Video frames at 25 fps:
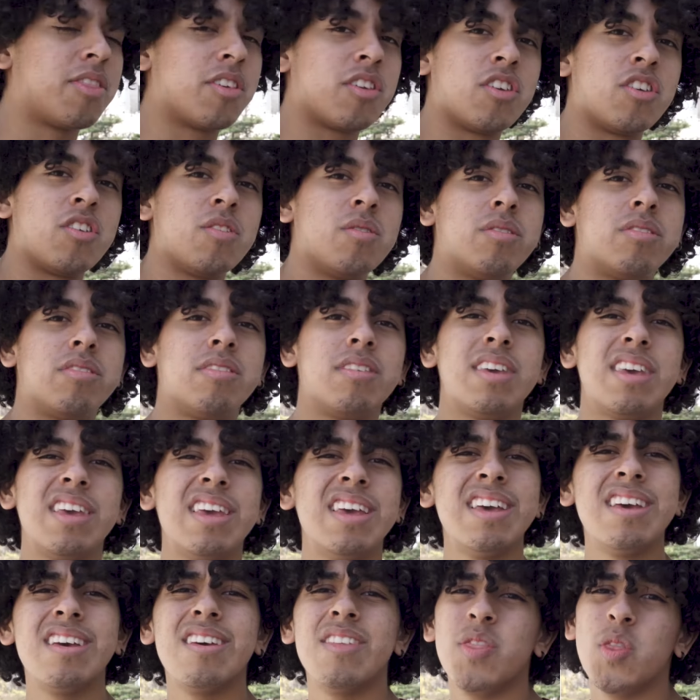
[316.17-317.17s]
UC,
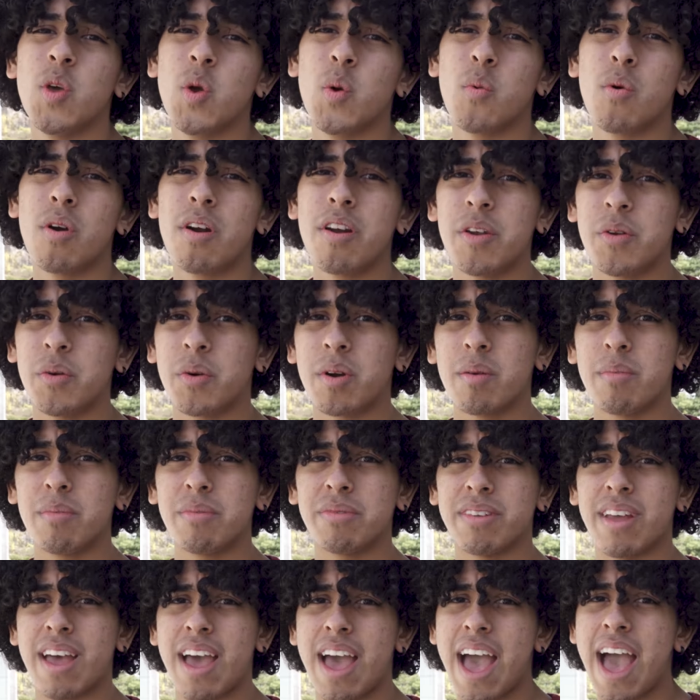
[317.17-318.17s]
there were
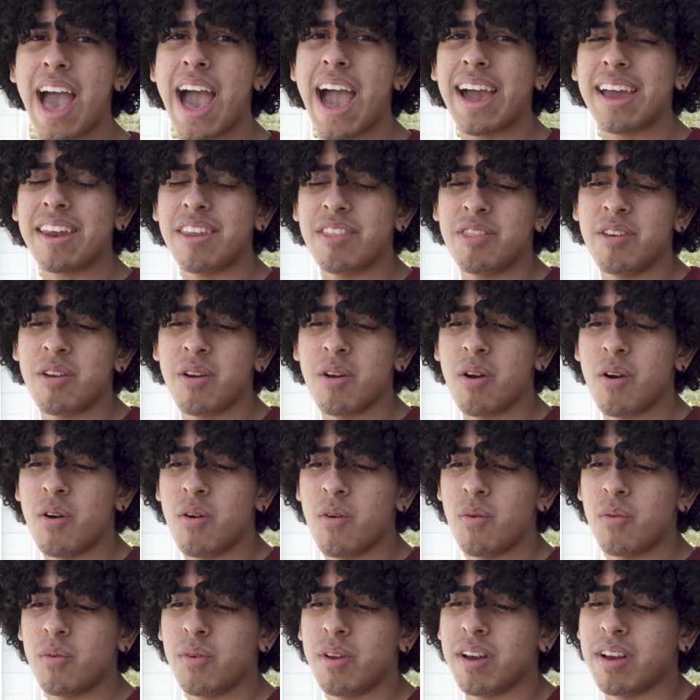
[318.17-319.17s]
dorms that had their
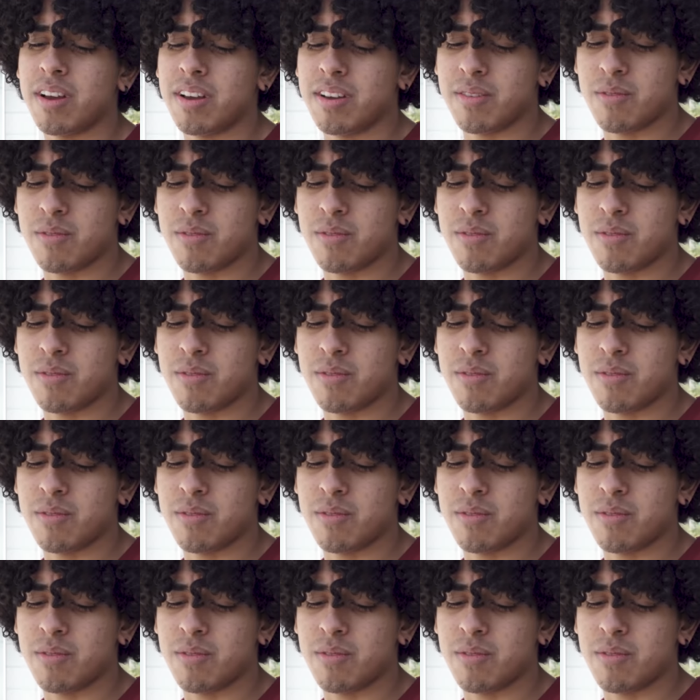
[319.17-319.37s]
own,